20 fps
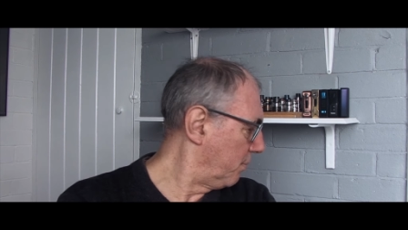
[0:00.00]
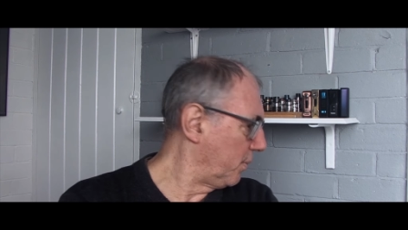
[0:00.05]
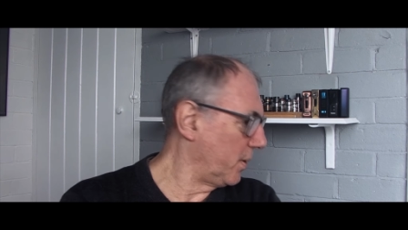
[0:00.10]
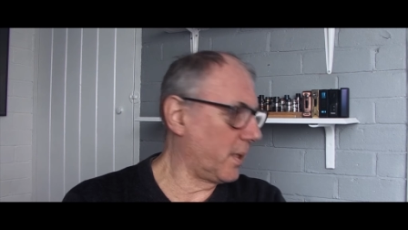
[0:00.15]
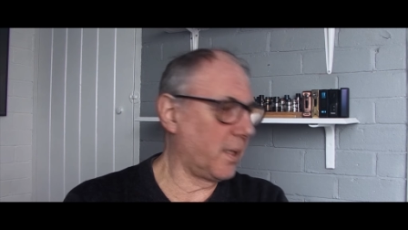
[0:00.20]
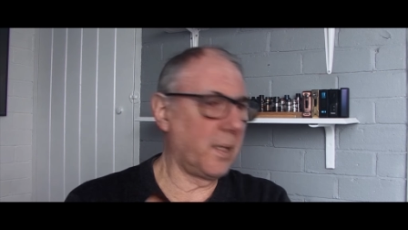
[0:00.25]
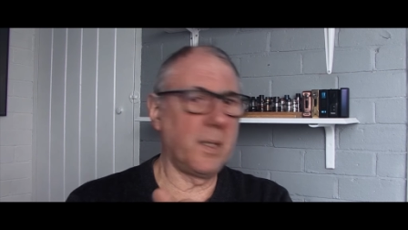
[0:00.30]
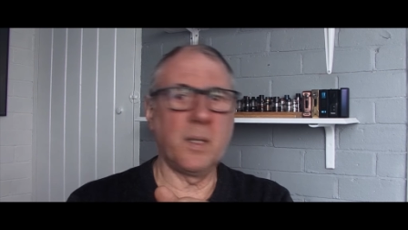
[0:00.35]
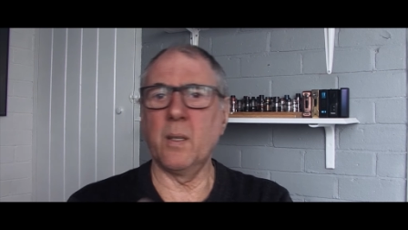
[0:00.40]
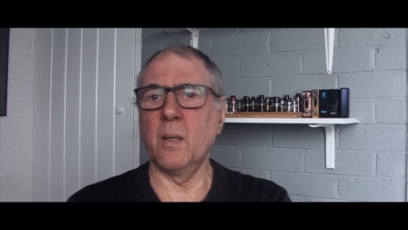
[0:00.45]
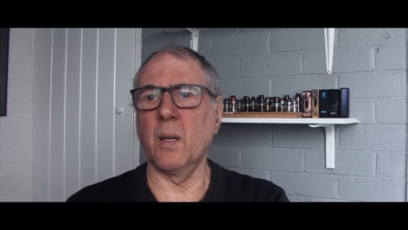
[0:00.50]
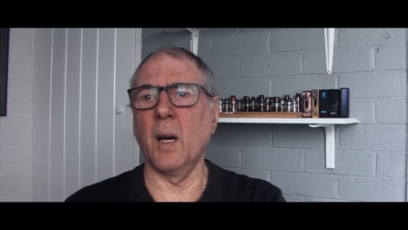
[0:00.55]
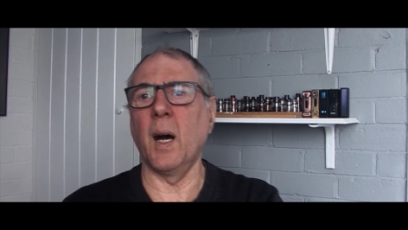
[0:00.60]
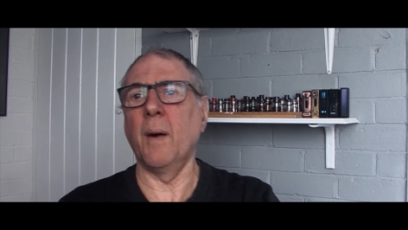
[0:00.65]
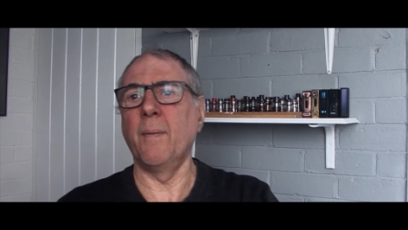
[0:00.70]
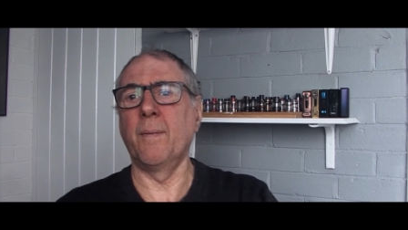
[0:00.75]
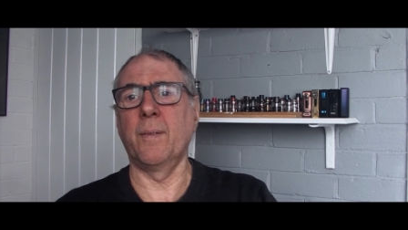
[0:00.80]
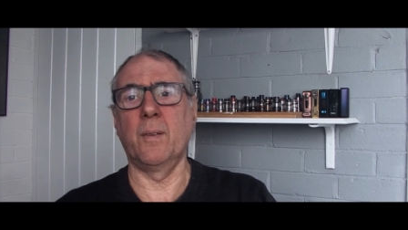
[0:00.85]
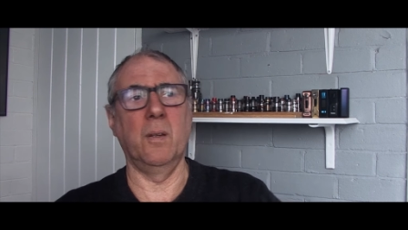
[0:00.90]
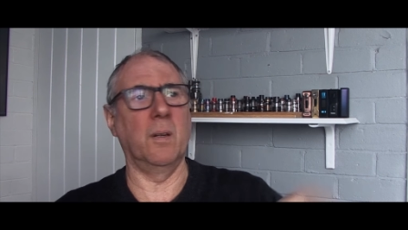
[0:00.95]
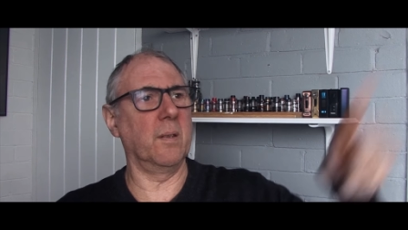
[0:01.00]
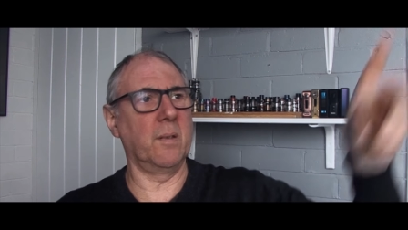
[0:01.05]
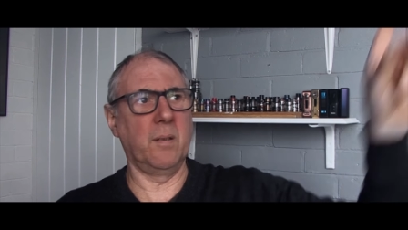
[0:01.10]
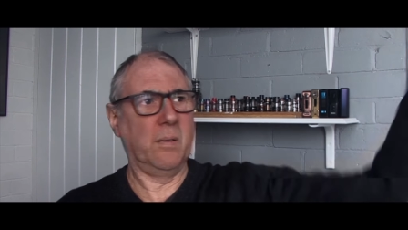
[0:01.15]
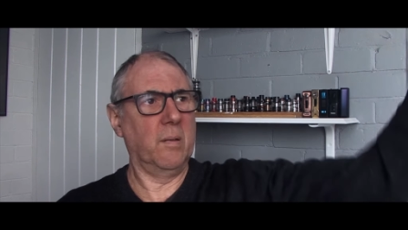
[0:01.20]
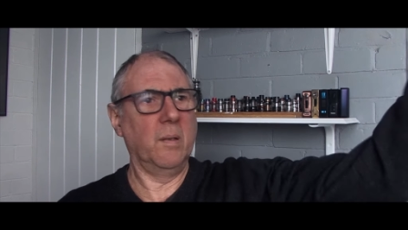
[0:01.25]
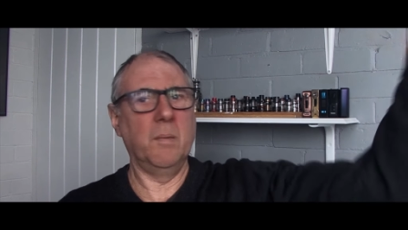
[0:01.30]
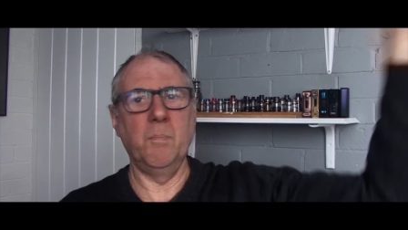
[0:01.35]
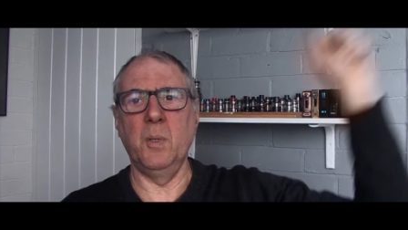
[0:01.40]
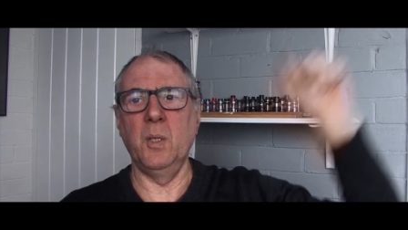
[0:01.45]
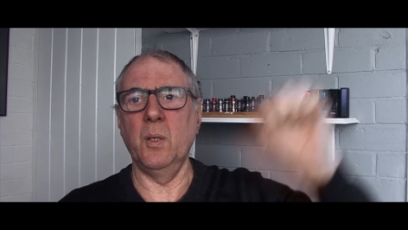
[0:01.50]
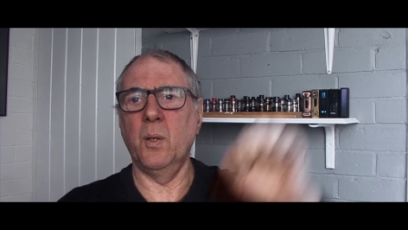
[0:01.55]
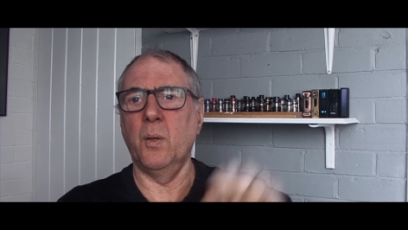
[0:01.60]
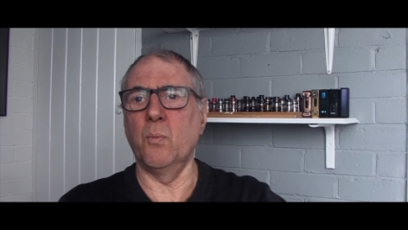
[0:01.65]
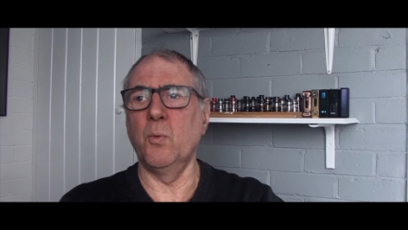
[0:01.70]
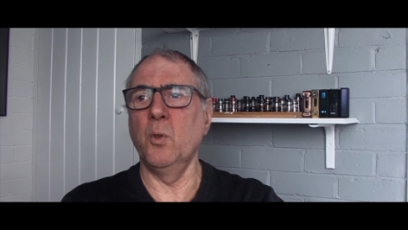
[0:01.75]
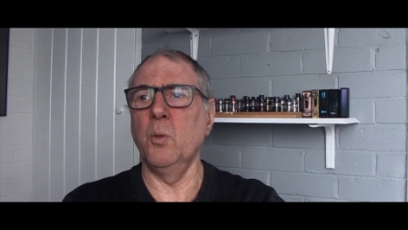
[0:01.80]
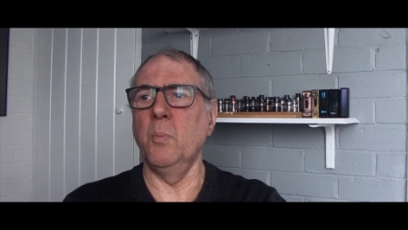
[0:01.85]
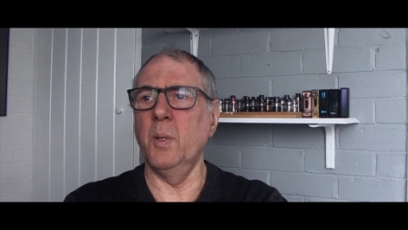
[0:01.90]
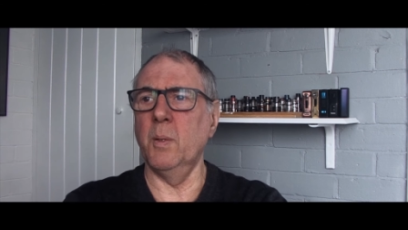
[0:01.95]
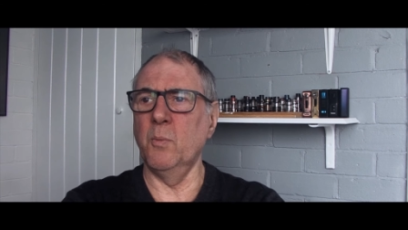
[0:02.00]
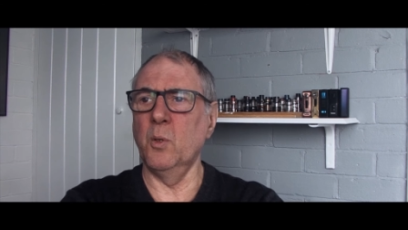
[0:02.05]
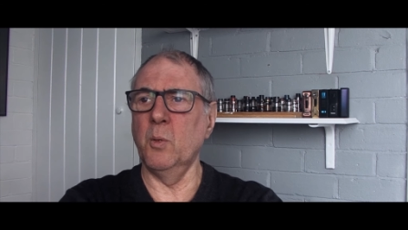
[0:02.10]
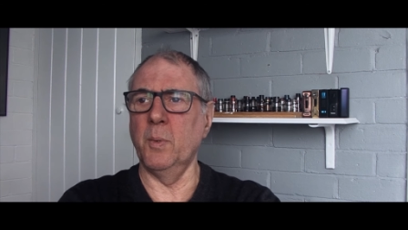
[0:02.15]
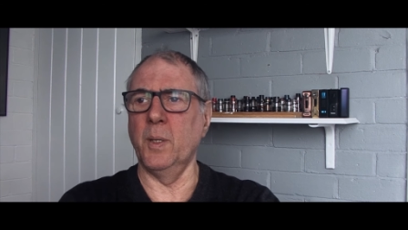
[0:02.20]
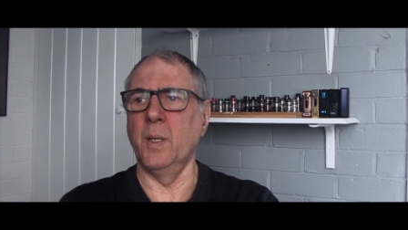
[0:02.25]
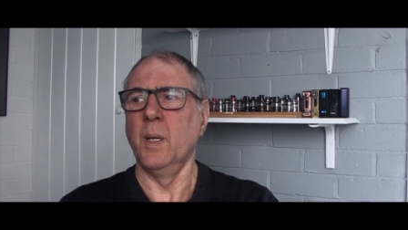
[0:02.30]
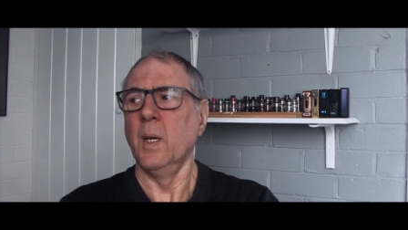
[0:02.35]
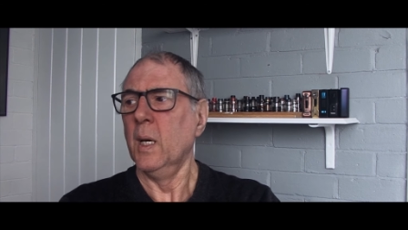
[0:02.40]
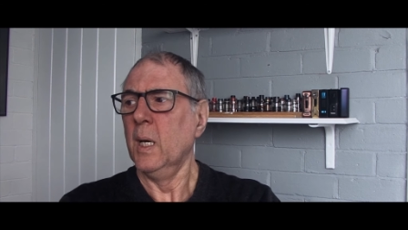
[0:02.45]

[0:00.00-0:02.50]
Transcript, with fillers: which I've got in the other room at the moment.